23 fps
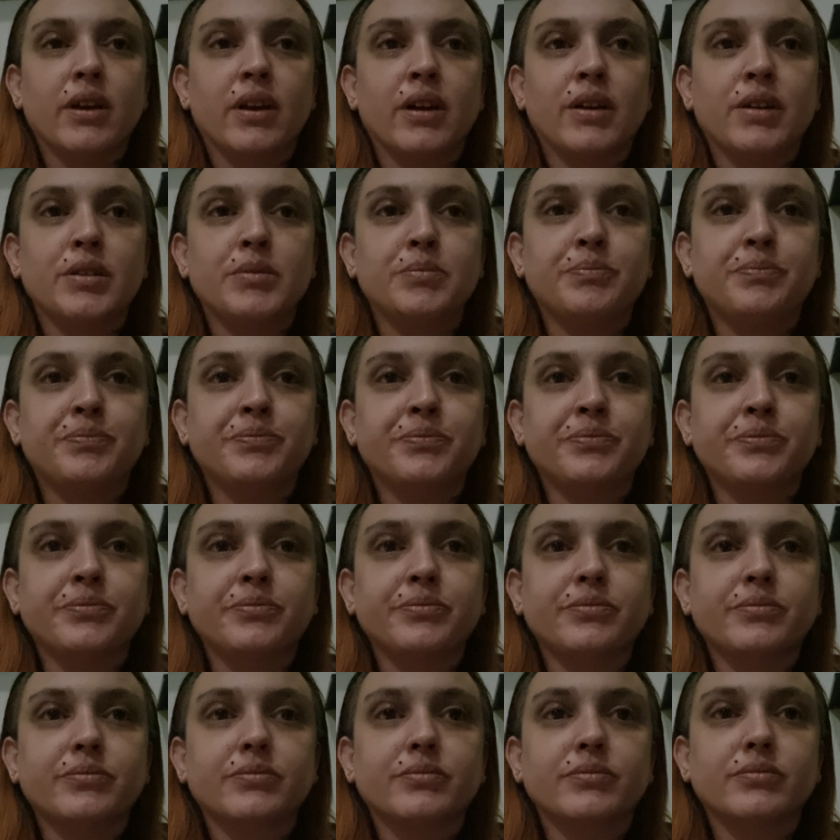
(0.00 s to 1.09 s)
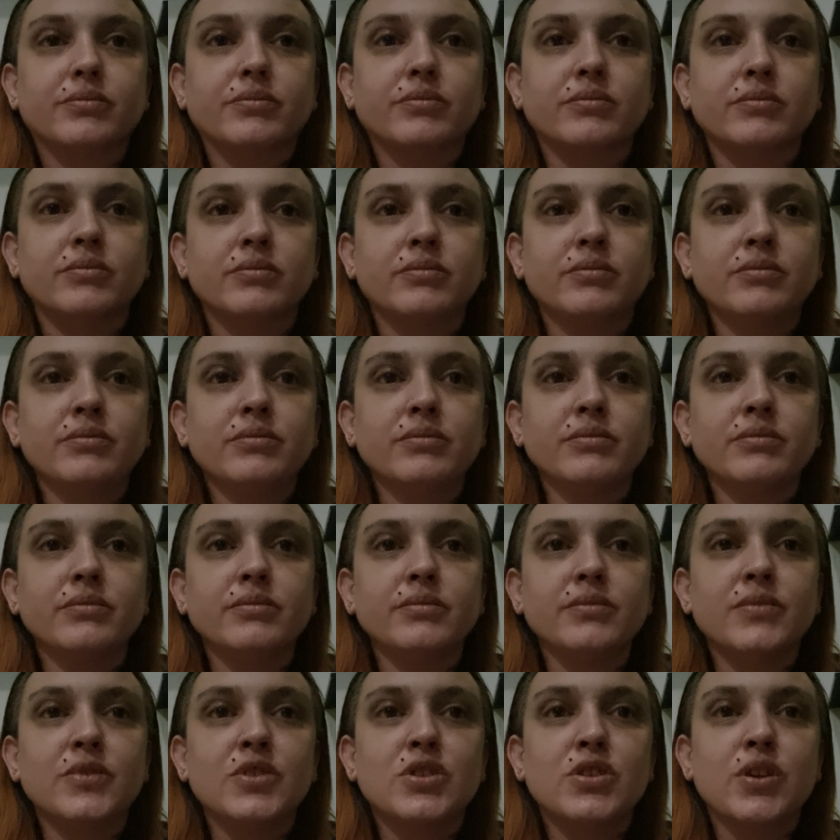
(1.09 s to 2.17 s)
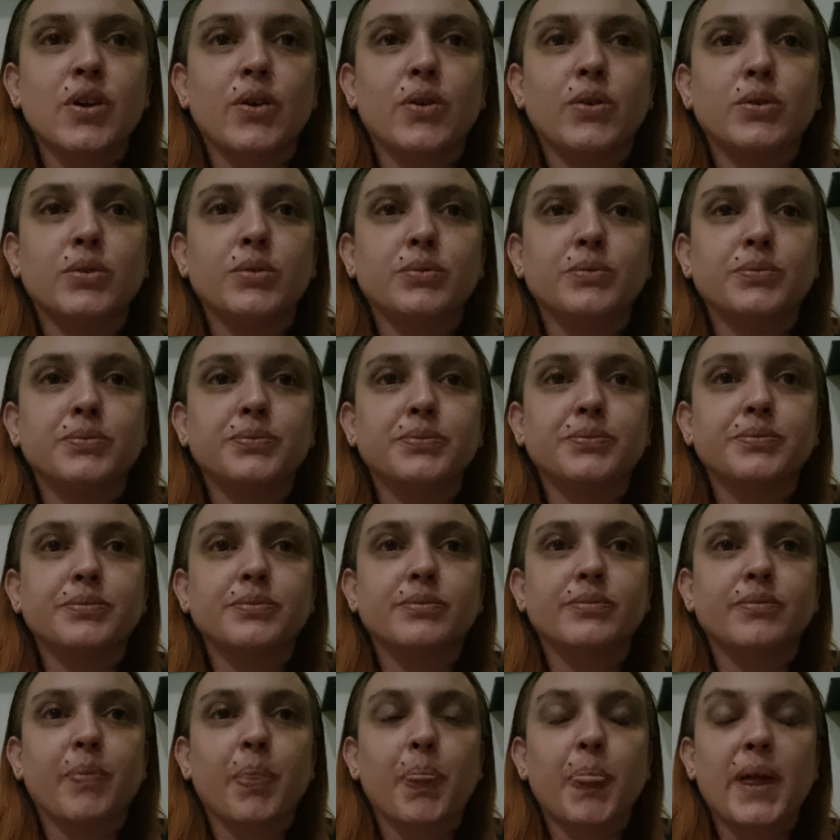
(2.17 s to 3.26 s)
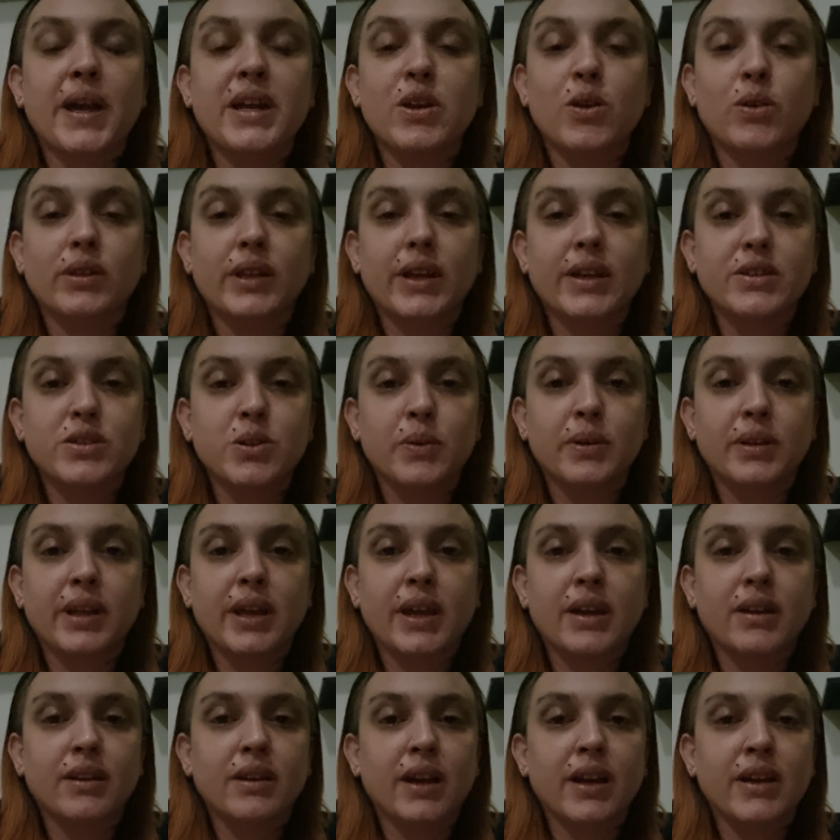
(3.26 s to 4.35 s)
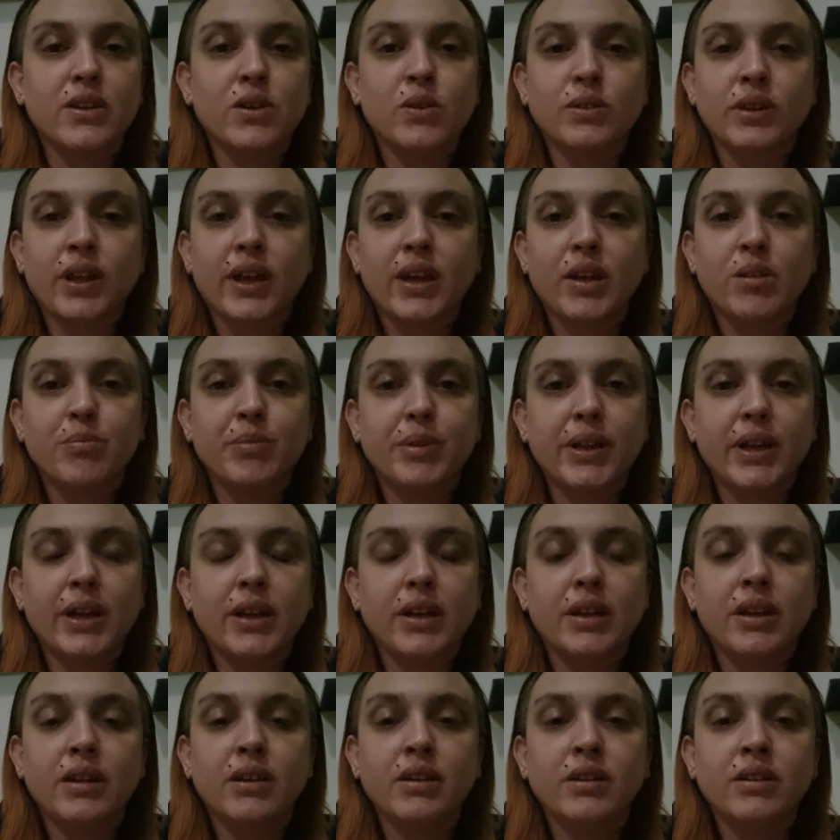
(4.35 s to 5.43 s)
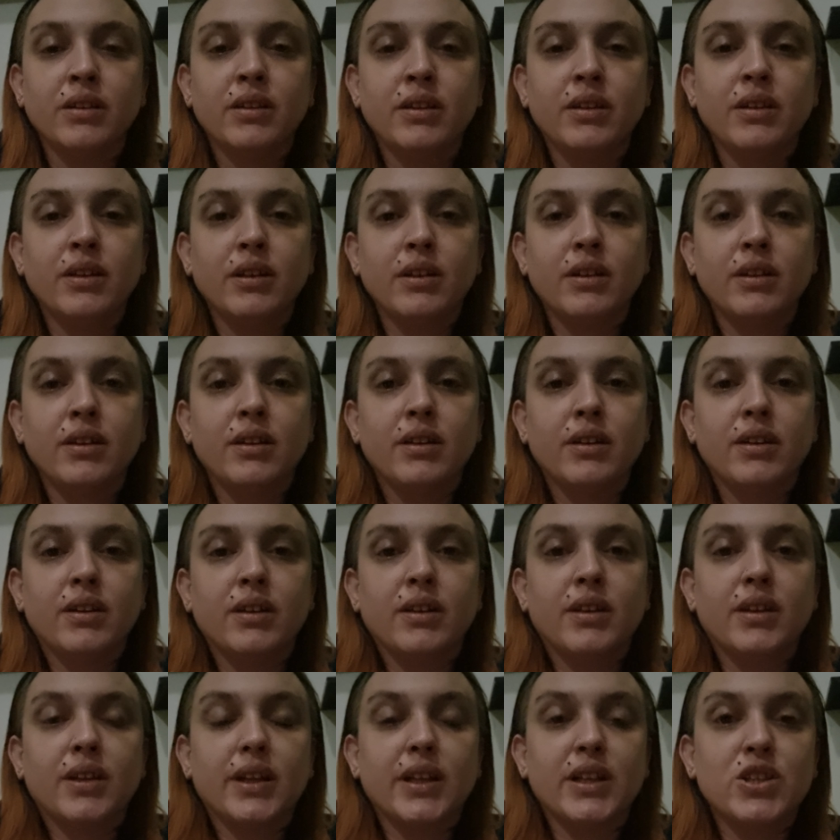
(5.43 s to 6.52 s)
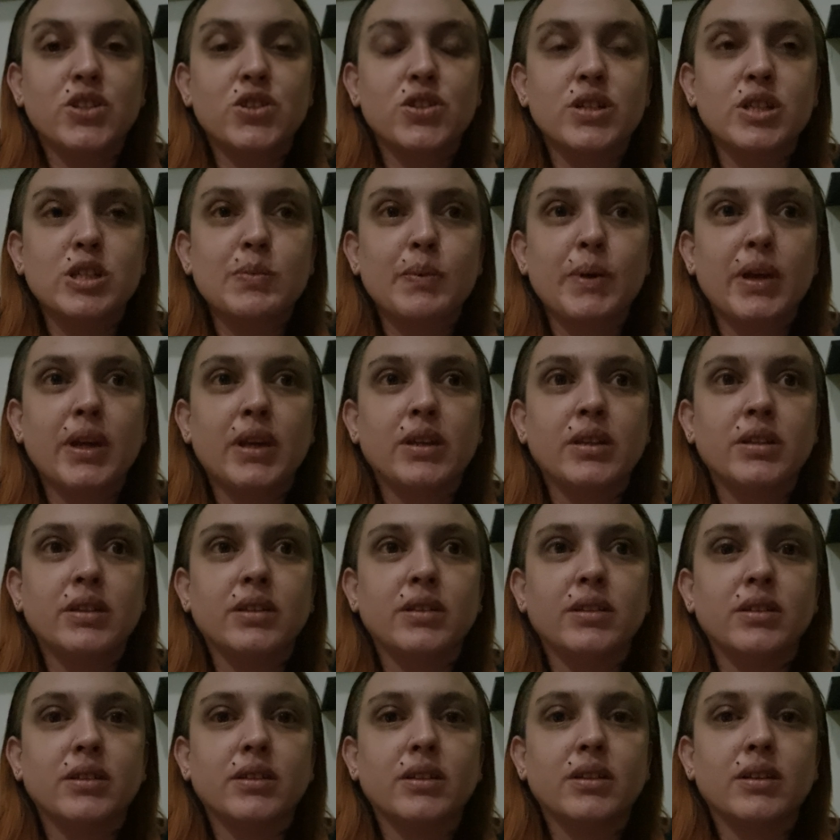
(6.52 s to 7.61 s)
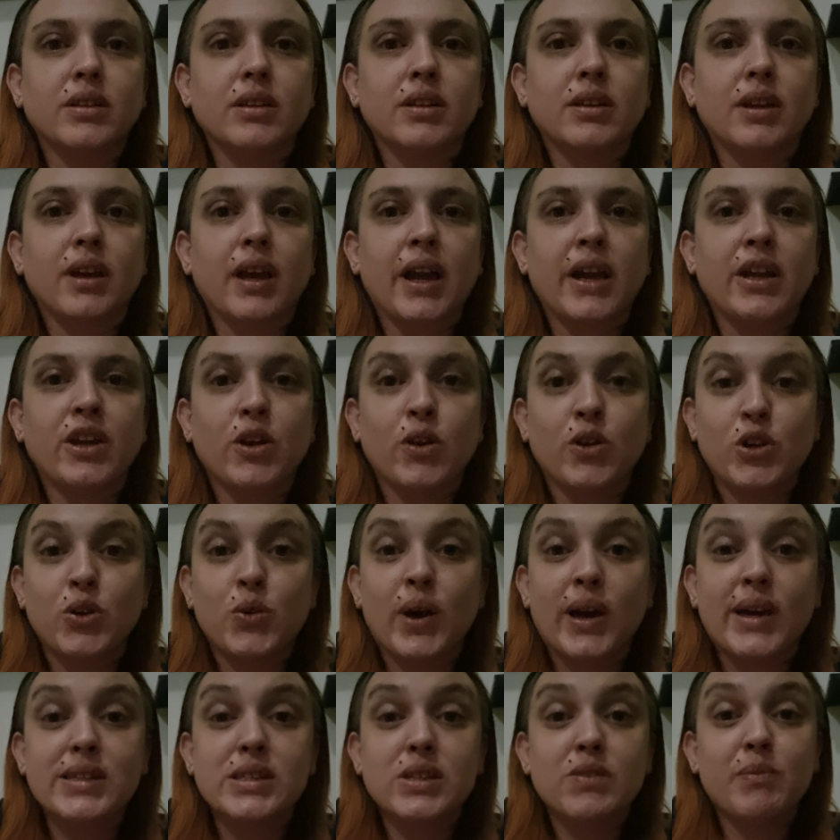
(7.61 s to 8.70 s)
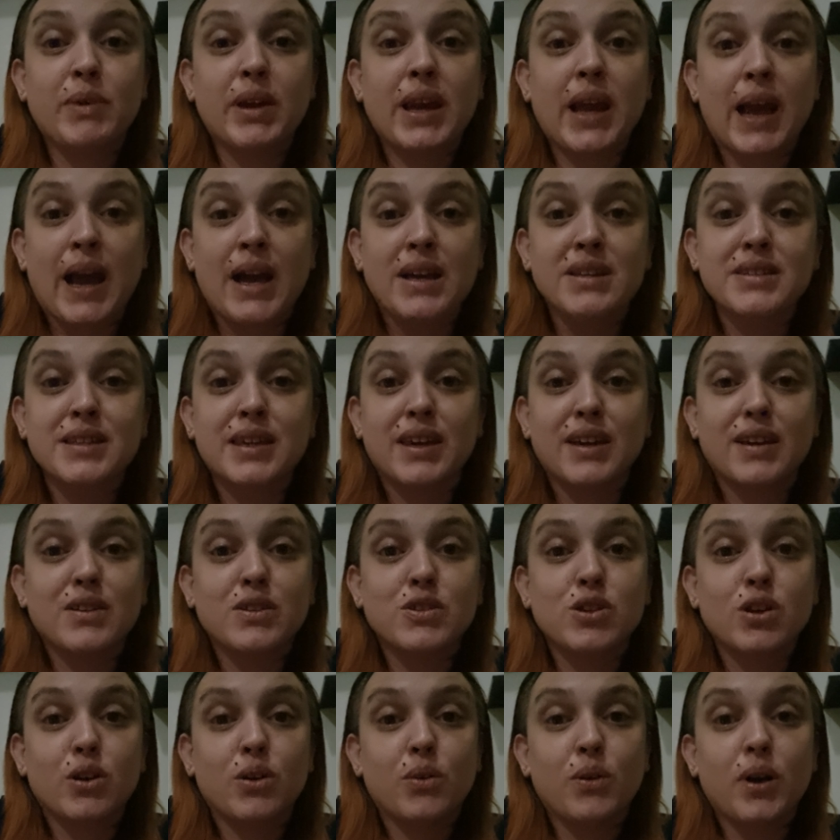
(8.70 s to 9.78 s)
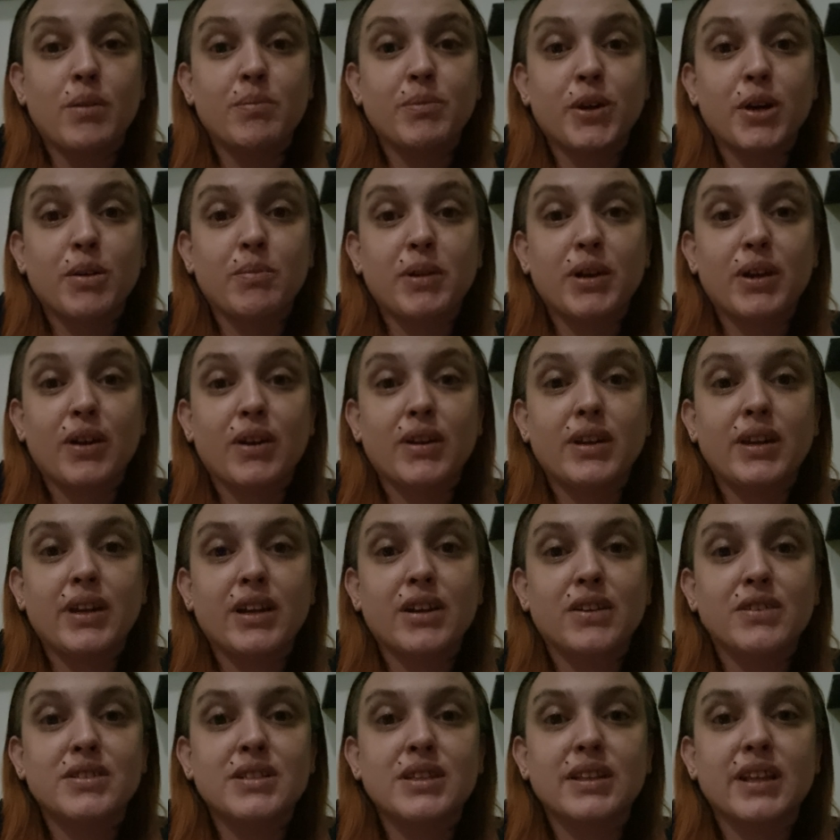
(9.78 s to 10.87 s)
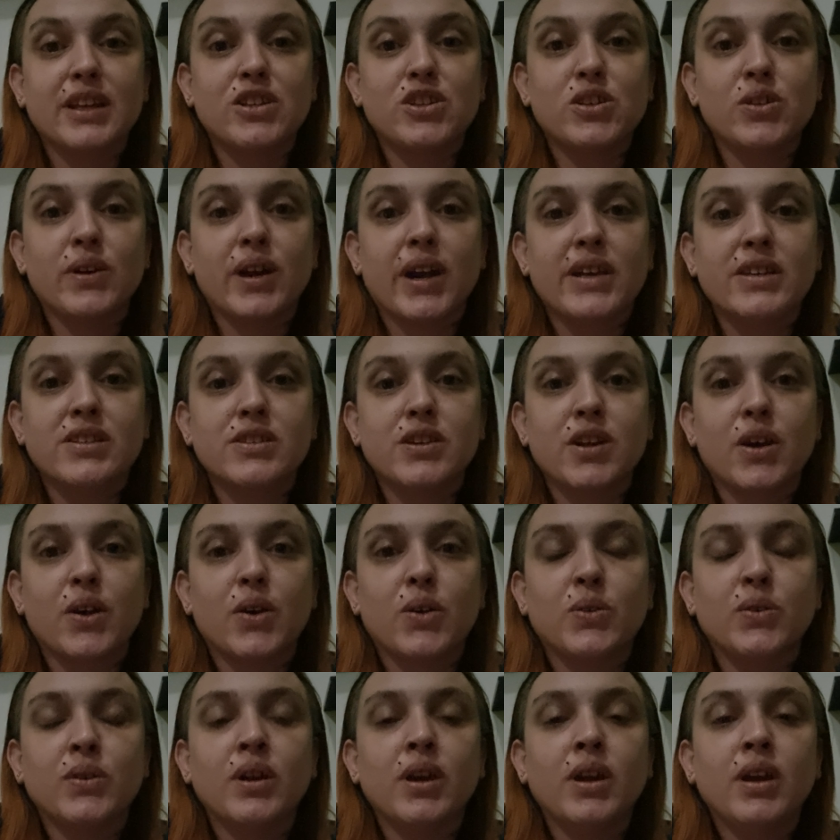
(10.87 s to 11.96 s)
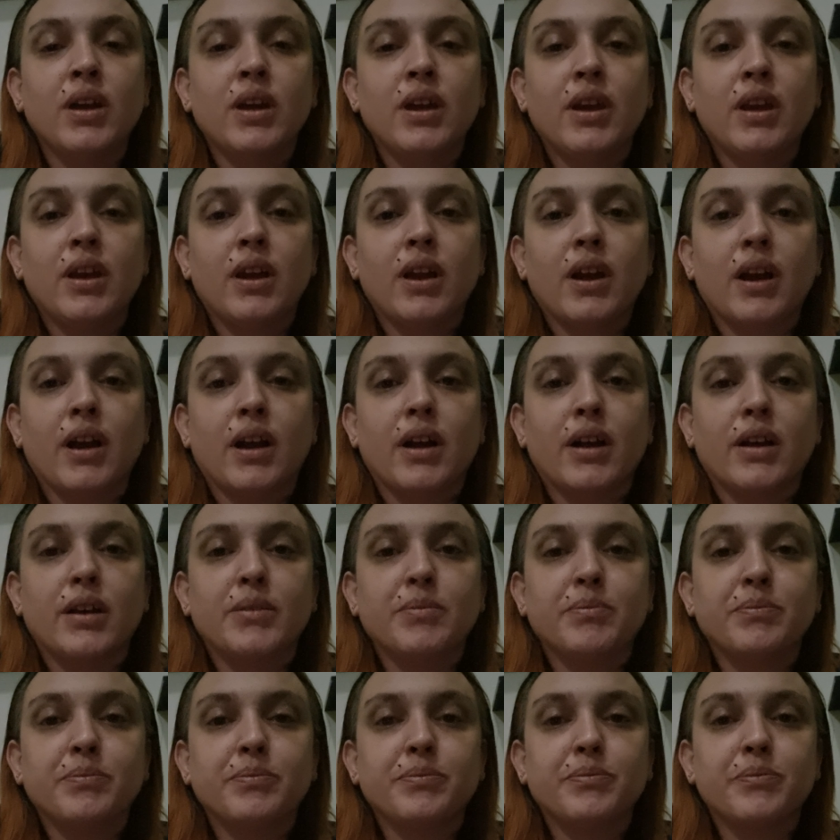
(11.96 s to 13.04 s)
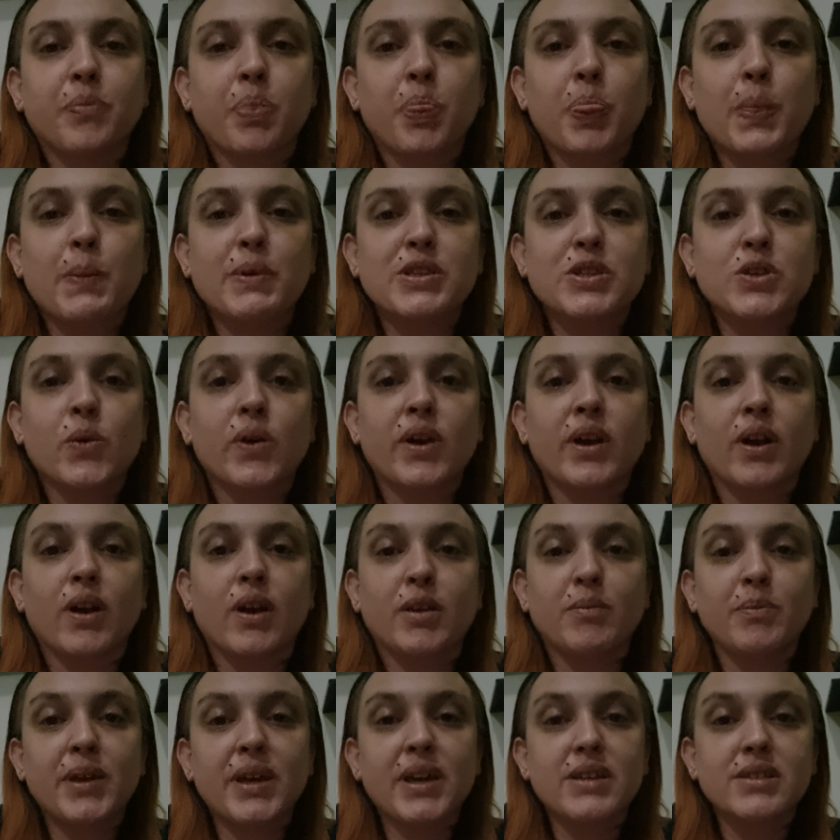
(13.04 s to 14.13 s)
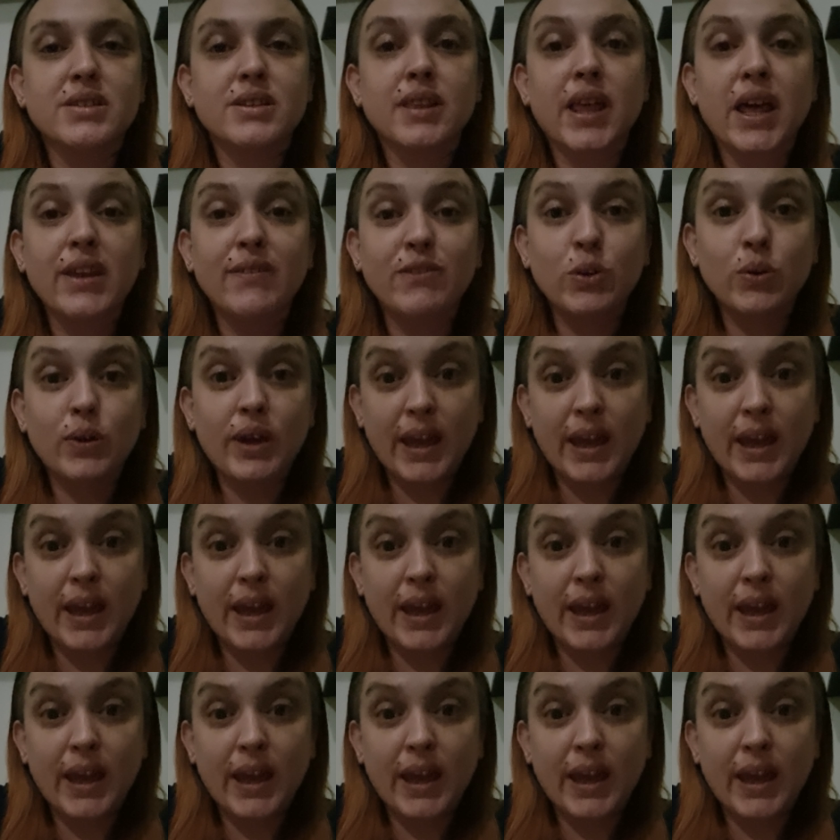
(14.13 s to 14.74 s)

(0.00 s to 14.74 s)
Um, so I don't like doing that. I don't like complaining. It's just been, I know you guys have been asking, so I'm coming on here to let you guys know um, what's going on, because a lot of you